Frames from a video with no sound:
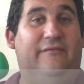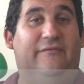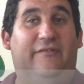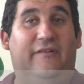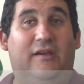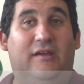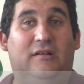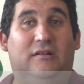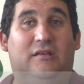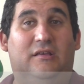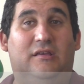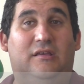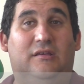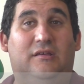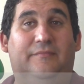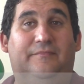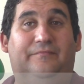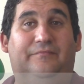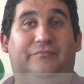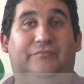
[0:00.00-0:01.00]
And
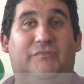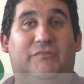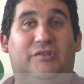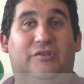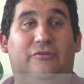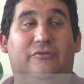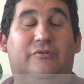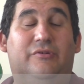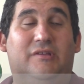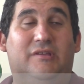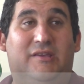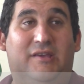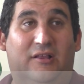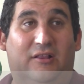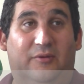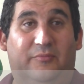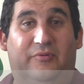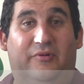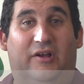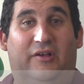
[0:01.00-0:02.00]
finally, you can
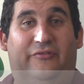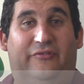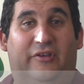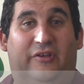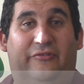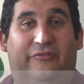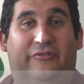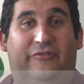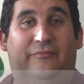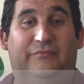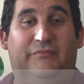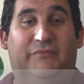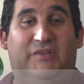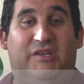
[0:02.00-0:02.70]
kill a process.